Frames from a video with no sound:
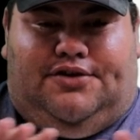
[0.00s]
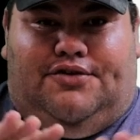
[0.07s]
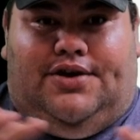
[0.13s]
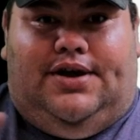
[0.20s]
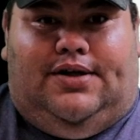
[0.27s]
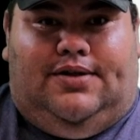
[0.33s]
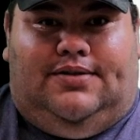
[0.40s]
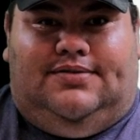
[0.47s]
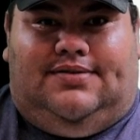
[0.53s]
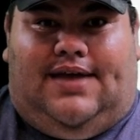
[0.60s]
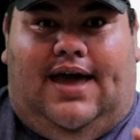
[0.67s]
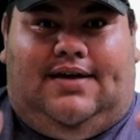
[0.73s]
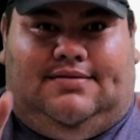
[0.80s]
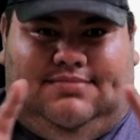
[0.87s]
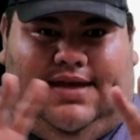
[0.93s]
grill.
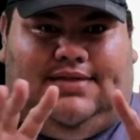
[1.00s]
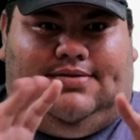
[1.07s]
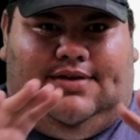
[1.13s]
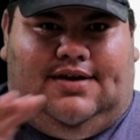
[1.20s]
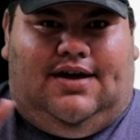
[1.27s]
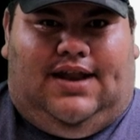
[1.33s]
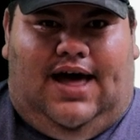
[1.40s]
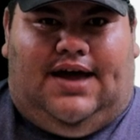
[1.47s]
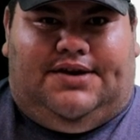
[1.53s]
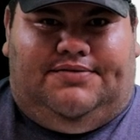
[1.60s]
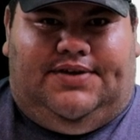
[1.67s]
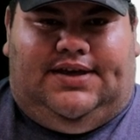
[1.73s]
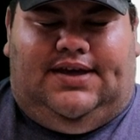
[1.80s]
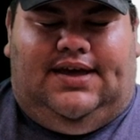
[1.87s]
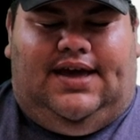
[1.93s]
That took a lot of
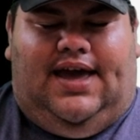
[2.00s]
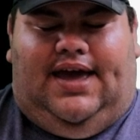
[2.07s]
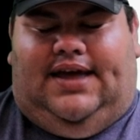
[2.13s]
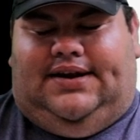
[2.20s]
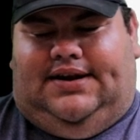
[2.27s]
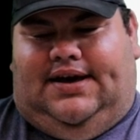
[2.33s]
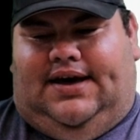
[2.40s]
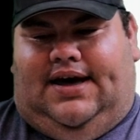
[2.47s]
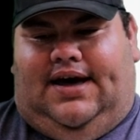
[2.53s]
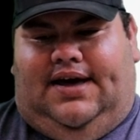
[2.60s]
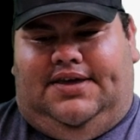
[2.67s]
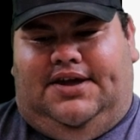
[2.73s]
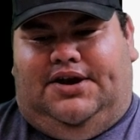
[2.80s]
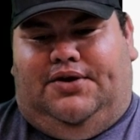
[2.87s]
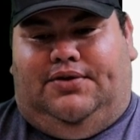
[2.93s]
it, and
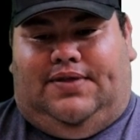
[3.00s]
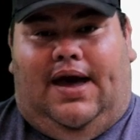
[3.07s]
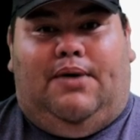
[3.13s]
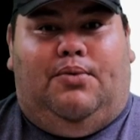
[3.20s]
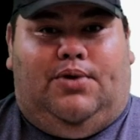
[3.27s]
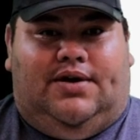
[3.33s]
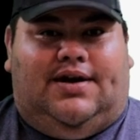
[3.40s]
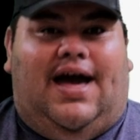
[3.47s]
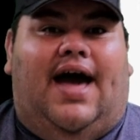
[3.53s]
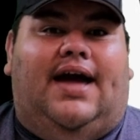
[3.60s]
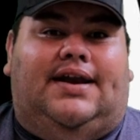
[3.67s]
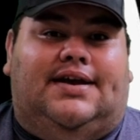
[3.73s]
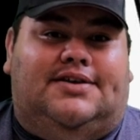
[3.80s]
you know, that would have gotten